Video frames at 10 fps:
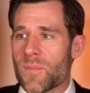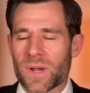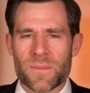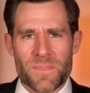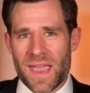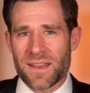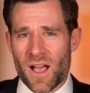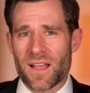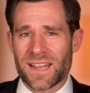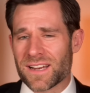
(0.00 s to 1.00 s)
but it may
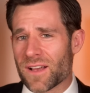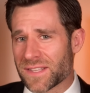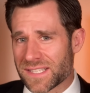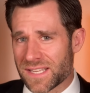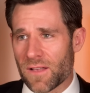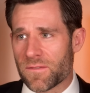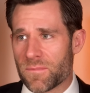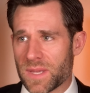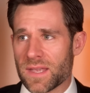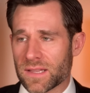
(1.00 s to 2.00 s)
not in and of itself
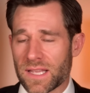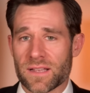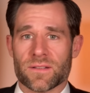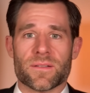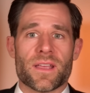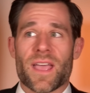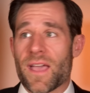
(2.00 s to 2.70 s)
be illegal.